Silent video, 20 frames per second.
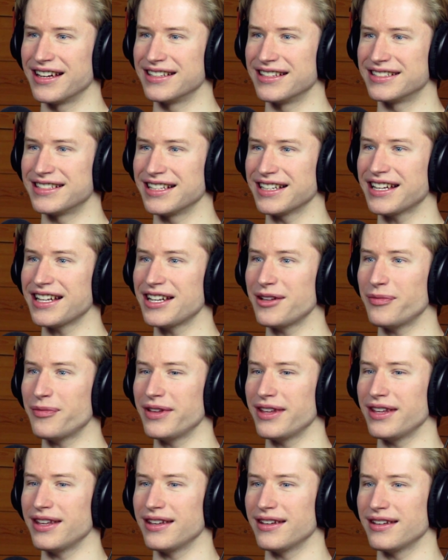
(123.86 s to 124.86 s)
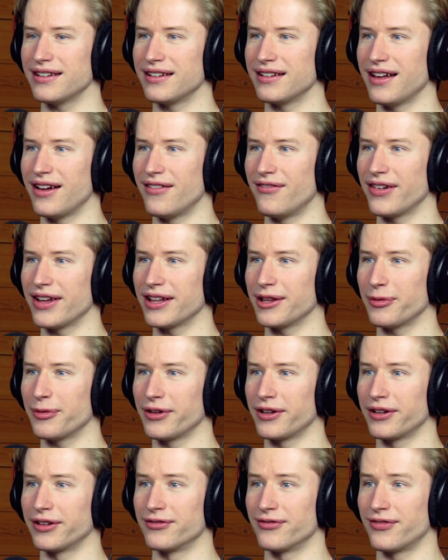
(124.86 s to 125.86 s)
Is it gonna be
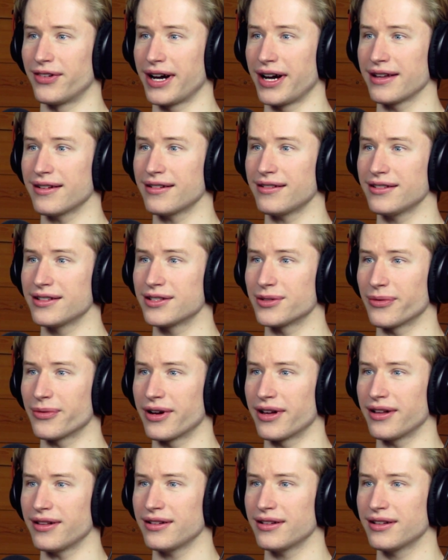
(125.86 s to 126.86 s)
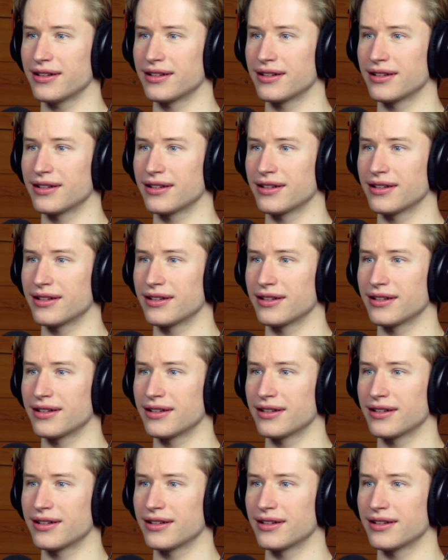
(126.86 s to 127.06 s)
available on vinyl as well?